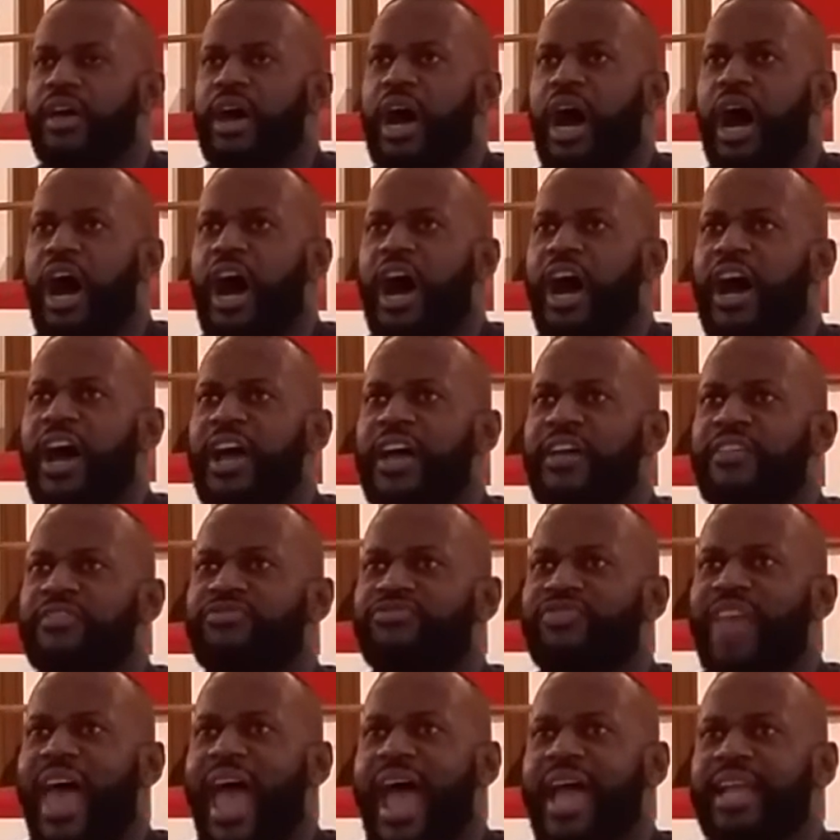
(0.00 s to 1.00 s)

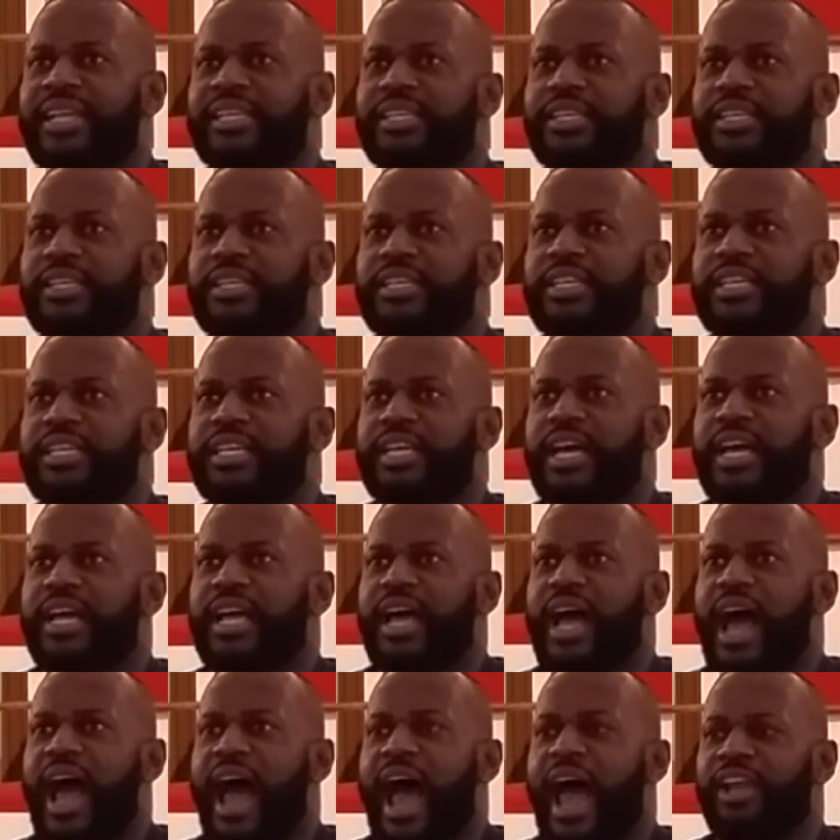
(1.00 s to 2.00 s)
That
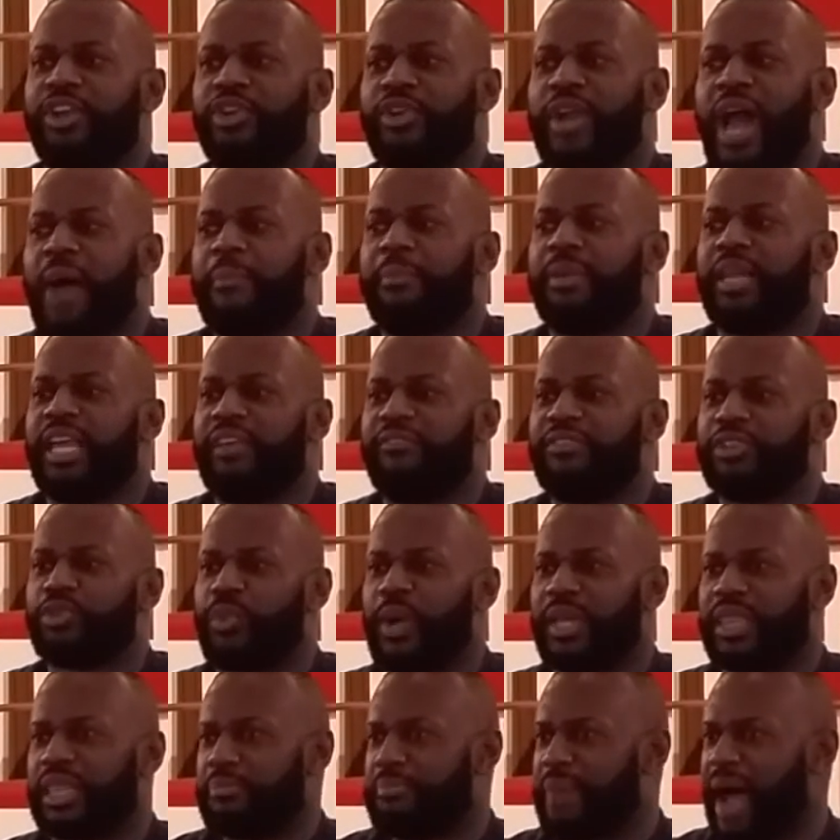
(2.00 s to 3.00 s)
I do not believe is
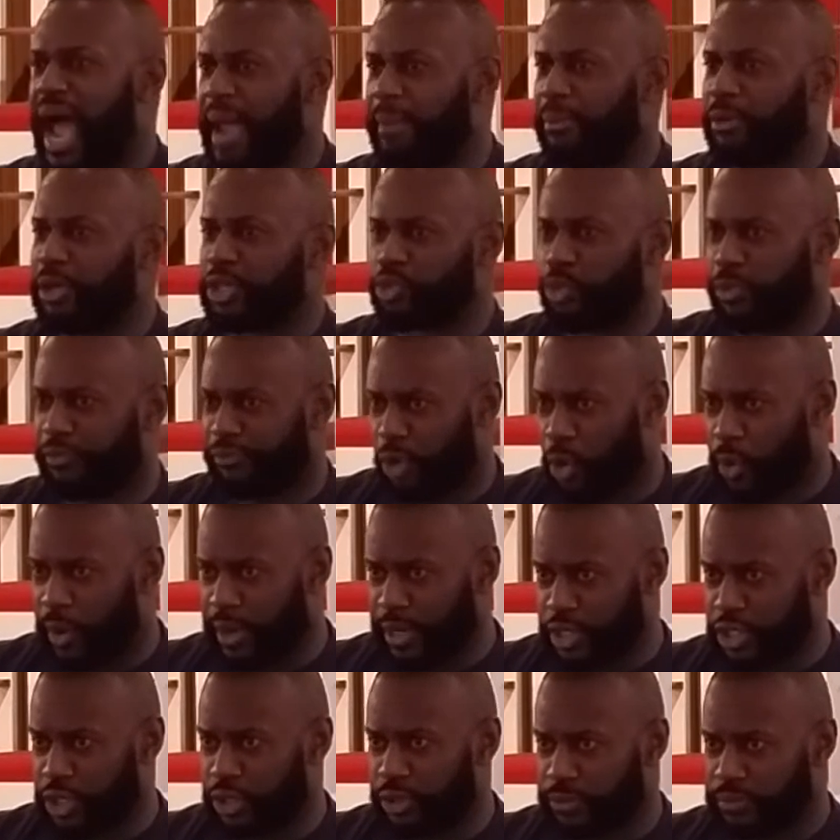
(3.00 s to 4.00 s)
what the Bible is
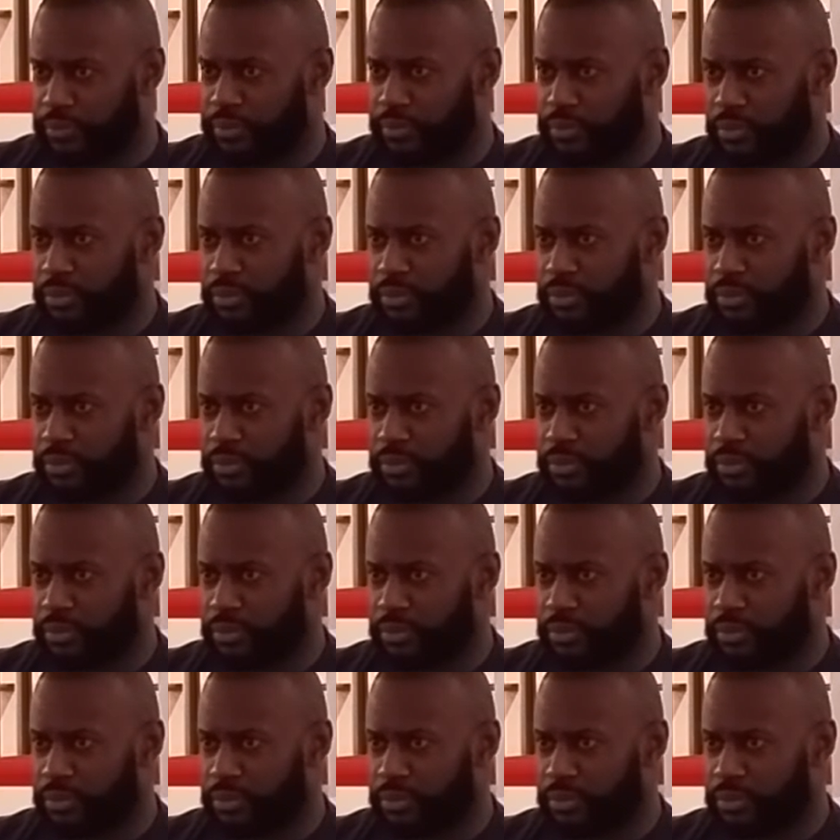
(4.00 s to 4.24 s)
referring to.